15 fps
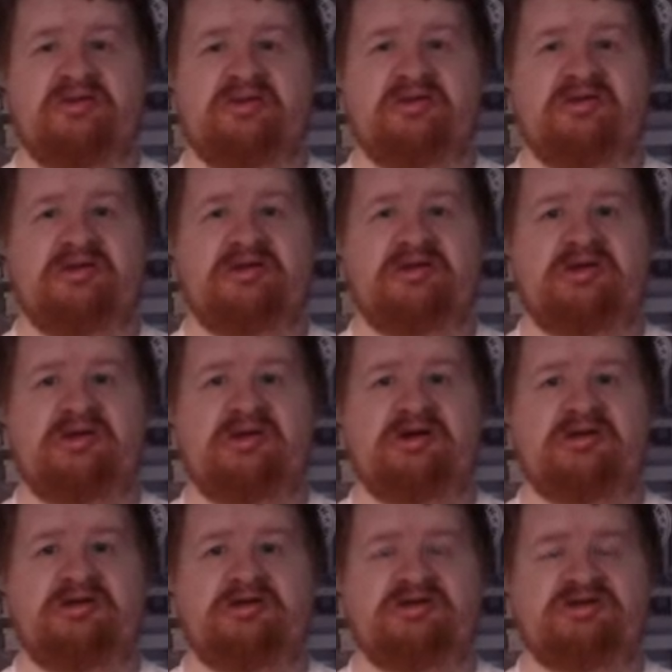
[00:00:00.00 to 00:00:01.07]

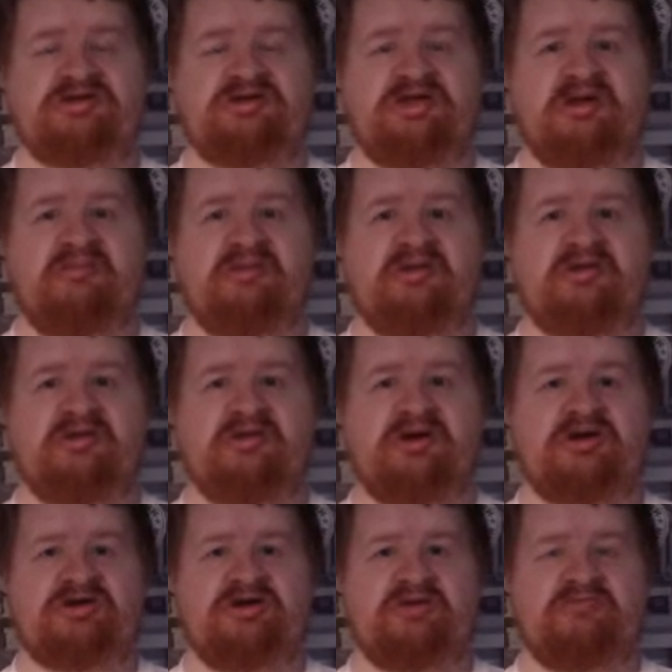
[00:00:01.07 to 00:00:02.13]
the statement
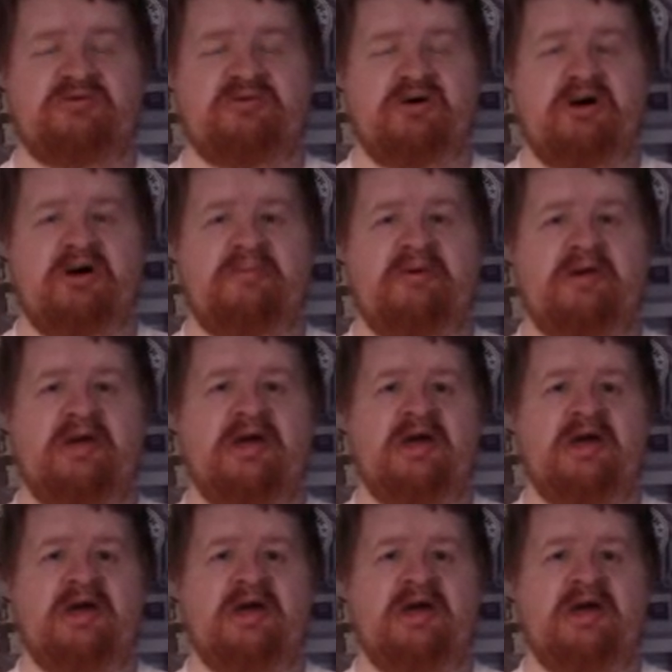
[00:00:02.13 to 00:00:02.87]
that she put up.